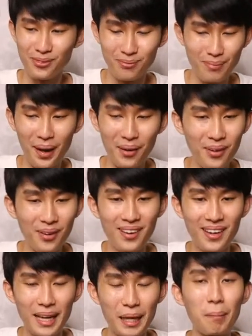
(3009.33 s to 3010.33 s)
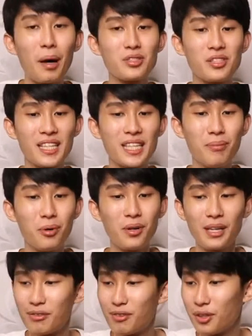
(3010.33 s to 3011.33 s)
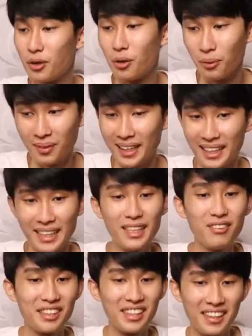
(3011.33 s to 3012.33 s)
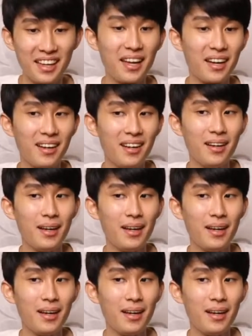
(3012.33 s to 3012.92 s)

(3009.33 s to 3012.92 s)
better at mouse and keyboard, even though, like, even then,